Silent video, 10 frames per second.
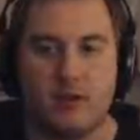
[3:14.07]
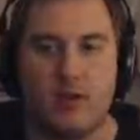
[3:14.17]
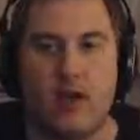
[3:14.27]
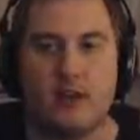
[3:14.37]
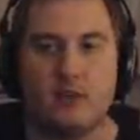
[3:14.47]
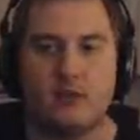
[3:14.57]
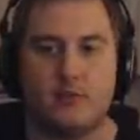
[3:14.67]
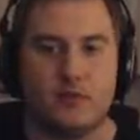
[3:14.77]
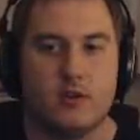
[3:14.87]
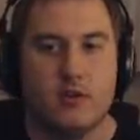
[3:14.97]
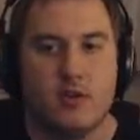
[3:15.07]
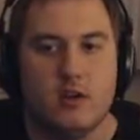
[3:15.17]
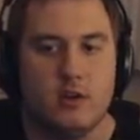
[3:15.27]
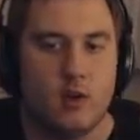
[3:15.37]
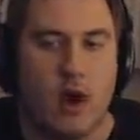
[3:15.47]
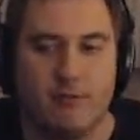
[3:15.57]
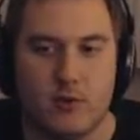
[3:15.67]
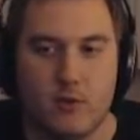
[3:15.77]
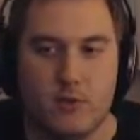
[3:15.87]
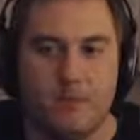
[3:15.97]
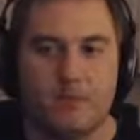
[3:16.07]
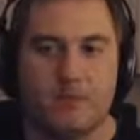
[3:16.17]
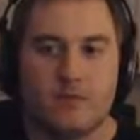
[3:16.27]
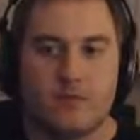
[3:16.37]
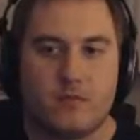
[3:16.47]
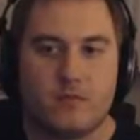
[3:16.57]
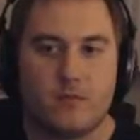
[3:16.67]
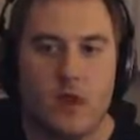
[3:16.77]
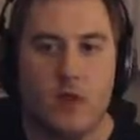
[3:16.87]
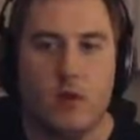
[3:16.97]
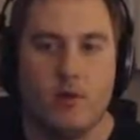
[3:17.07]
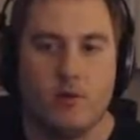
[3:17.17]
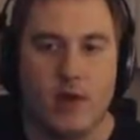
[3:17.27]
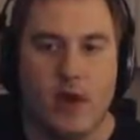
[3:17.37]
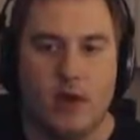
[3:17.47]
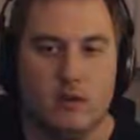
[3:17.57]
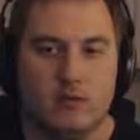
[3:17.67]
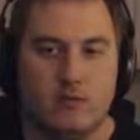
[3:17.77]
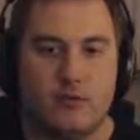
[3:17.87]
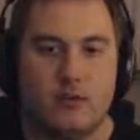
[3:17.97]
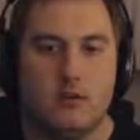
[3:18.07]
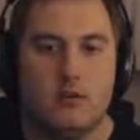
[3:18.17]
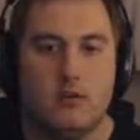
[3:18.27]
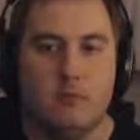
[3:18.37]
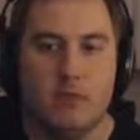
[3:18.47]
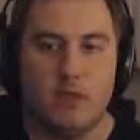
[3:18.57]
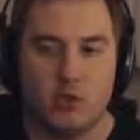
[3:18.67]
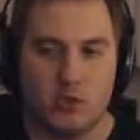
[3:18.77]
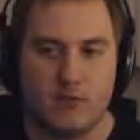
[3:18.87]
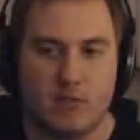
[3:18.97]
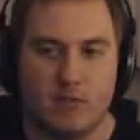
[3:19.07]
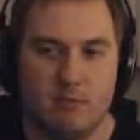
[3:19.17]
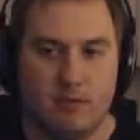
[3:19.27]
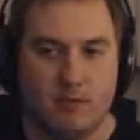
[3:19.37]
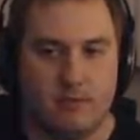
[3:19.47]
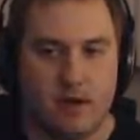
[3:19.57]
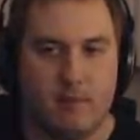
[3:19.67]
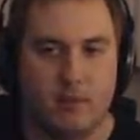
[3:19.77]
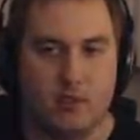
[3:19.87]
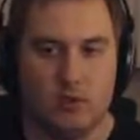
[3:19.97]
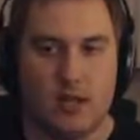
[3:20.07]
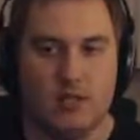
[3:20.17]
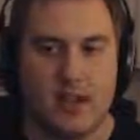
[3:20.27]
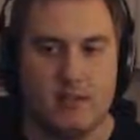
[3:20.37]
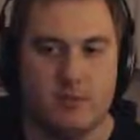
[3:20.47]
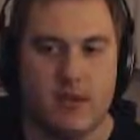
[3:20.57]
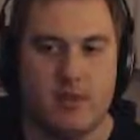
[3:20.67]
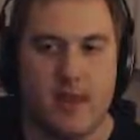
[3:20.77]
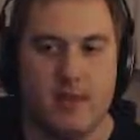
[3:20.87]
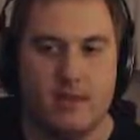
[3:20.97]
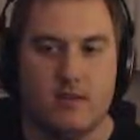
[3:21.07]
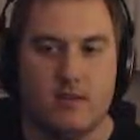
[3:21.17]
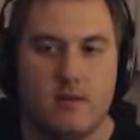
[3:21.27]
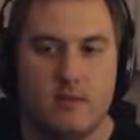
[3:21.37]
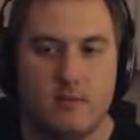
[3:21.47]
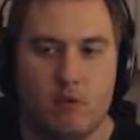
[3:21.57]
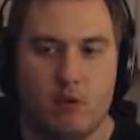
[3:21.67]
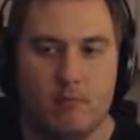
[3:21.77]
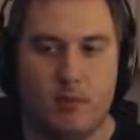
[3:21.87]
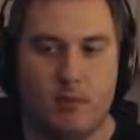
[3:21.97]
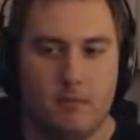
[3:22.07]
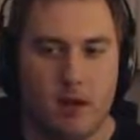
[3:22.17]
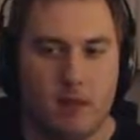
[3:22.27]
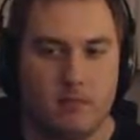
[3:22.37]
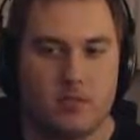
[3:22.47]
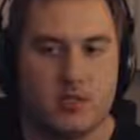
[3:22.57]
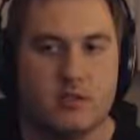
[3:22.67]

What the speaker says: no items for, you know, Hive Totem, whether you have missiles for some of the missile locked items, and then morph ball and bombs.